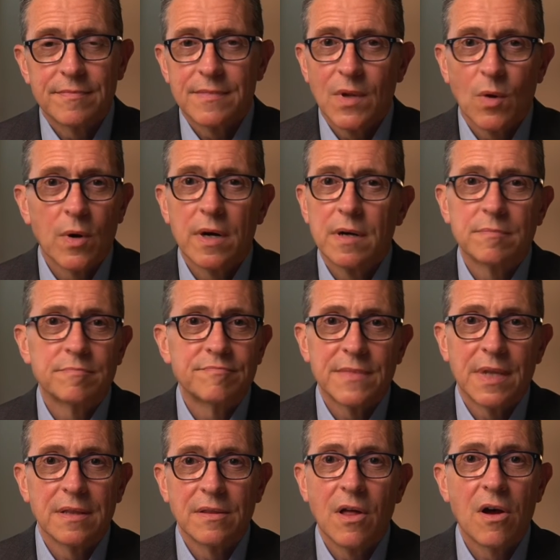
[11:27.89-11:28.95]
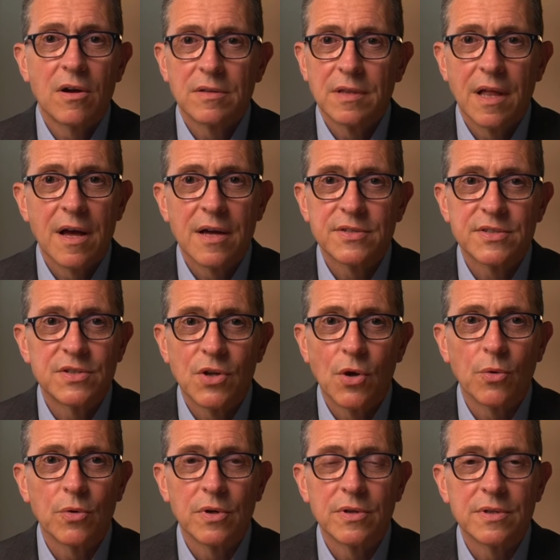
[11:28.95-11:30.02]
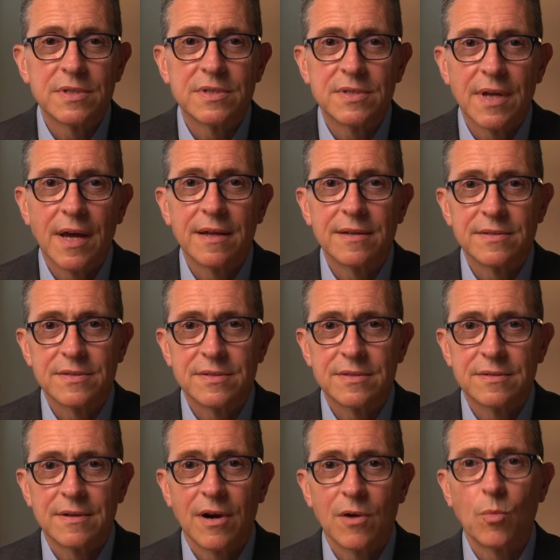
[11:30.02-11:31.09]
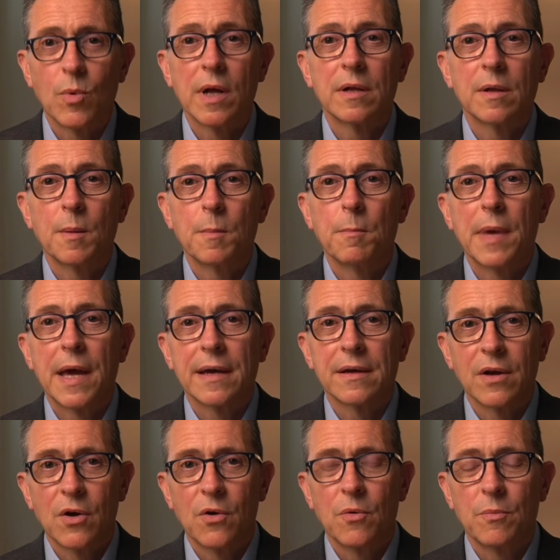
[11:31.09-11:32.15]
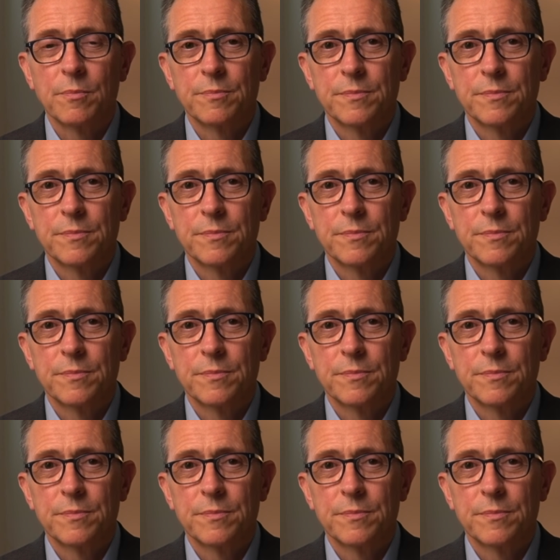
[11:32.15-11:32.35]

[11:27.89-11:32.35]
where long-lost, no-good sons are welcomed back home,